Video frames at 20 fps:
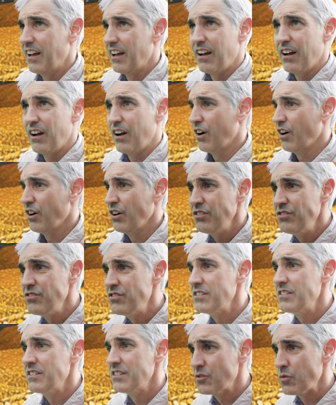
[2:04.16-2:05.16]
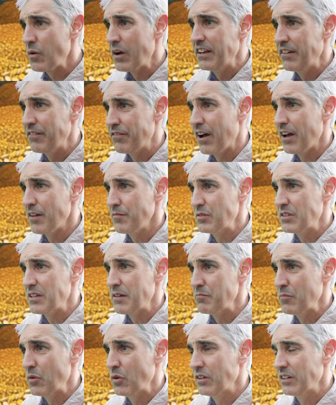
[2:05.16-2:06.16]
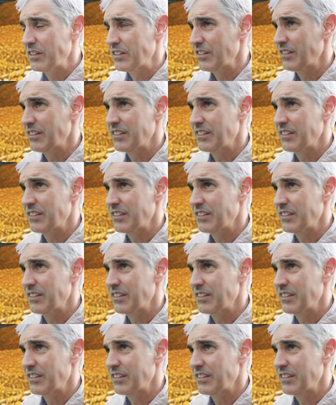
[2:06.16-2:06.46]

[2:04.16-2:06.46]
125% mortgages.